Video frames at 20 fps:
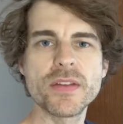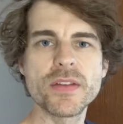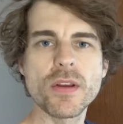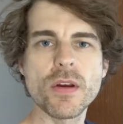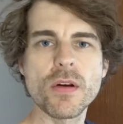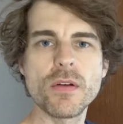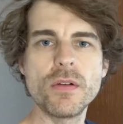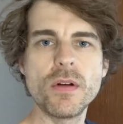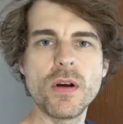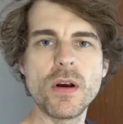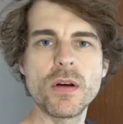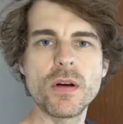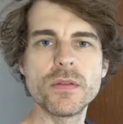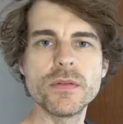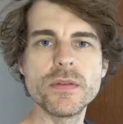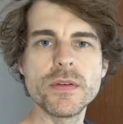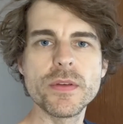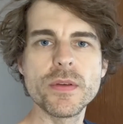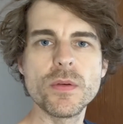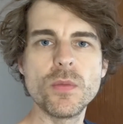coat
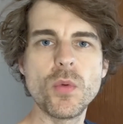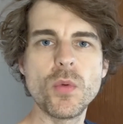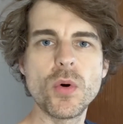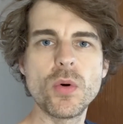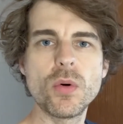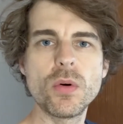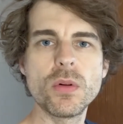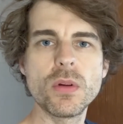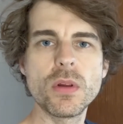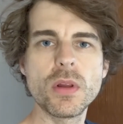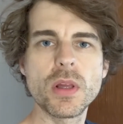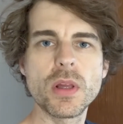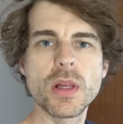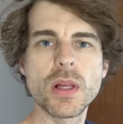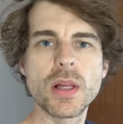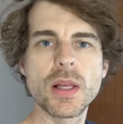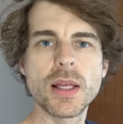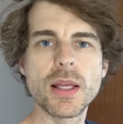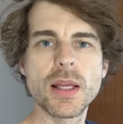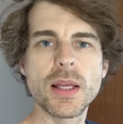onto the wall.
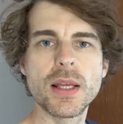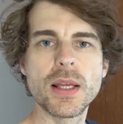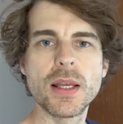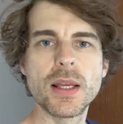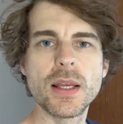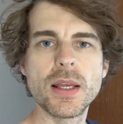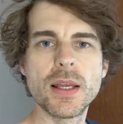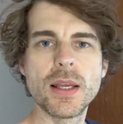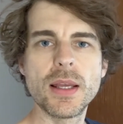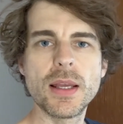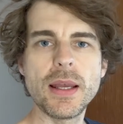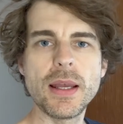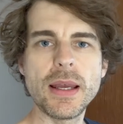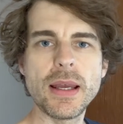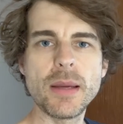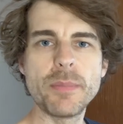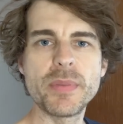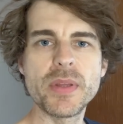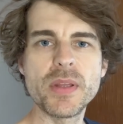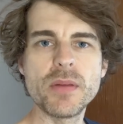
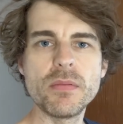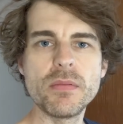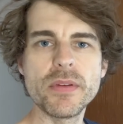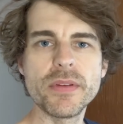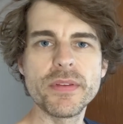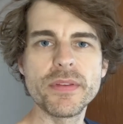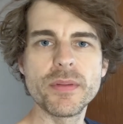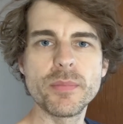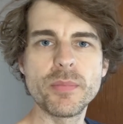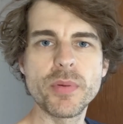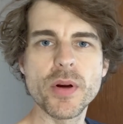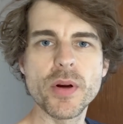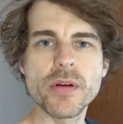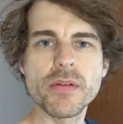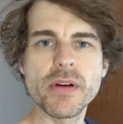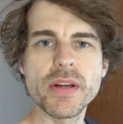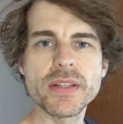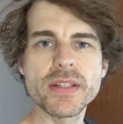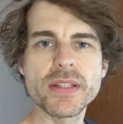Happy with the progress